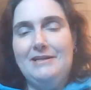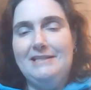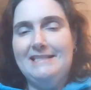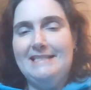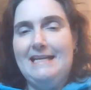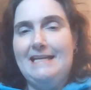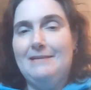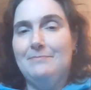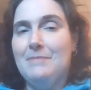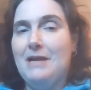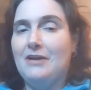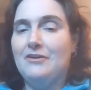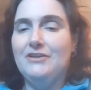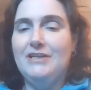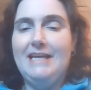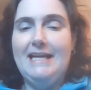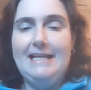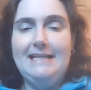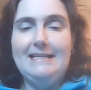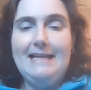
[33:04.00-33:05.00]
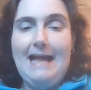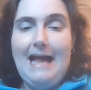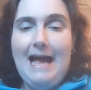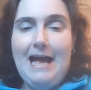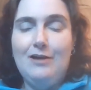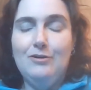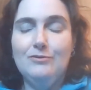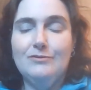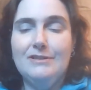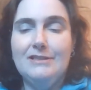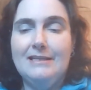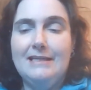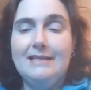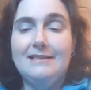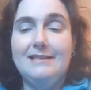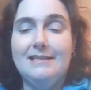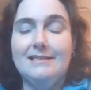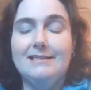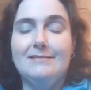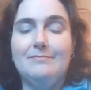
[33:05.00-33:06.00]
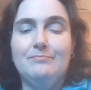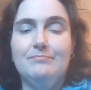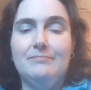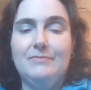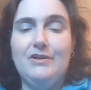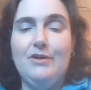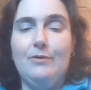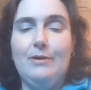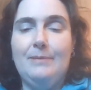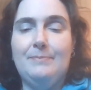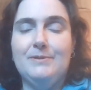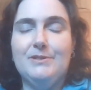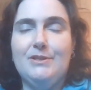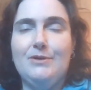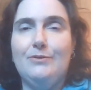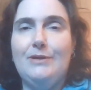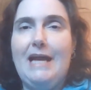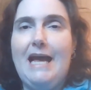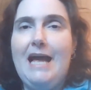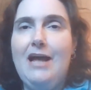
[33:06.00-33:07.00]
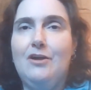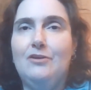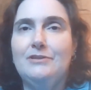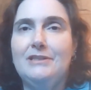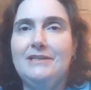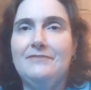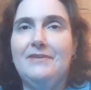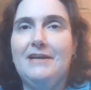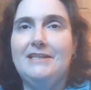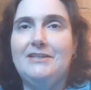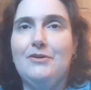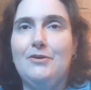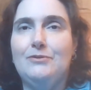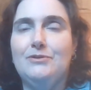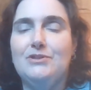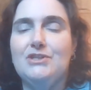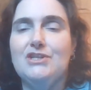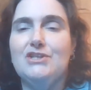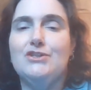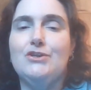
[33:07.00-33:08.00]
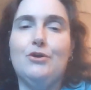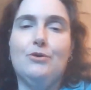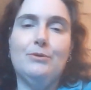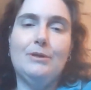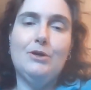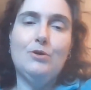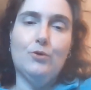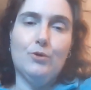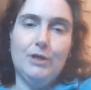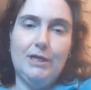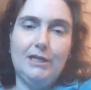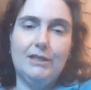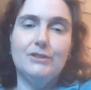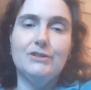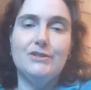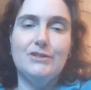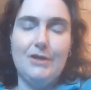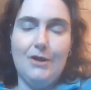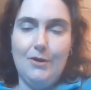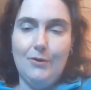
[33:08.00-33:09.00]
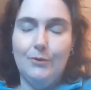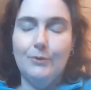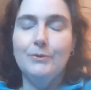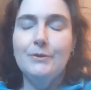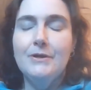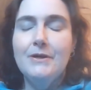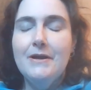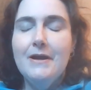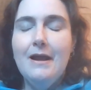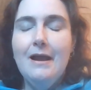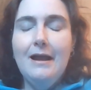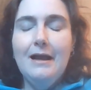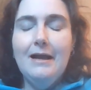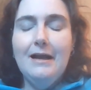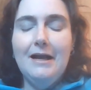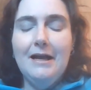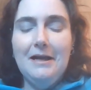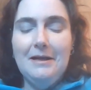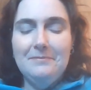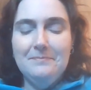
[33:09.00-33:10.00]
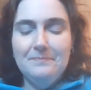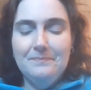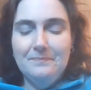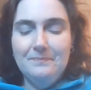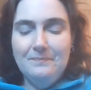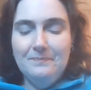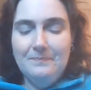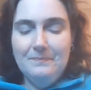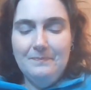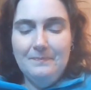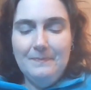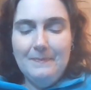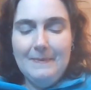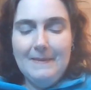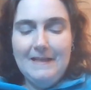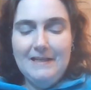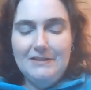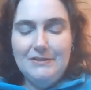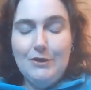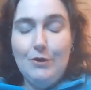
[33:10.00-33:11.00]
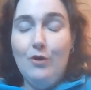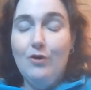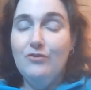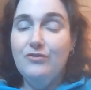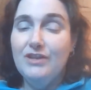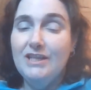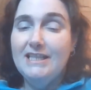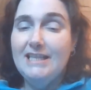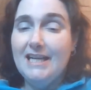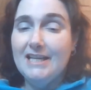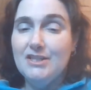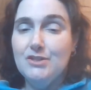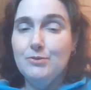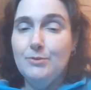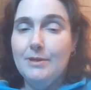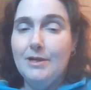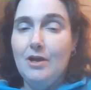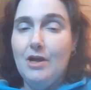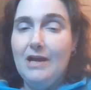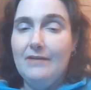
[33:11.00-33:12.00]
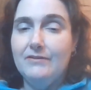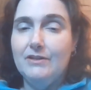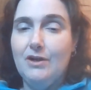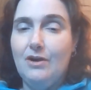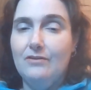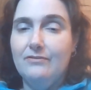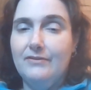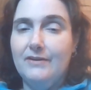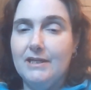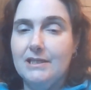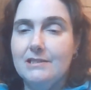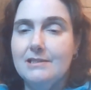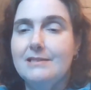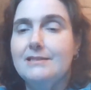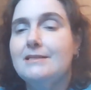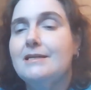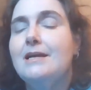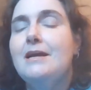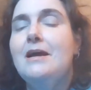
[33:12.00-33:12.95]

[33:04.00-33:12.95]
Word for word: said I'm not going to get it out, get this, you know, episode out if I don't just start recording. So, um, so hopefully next week I'll have it all fixed.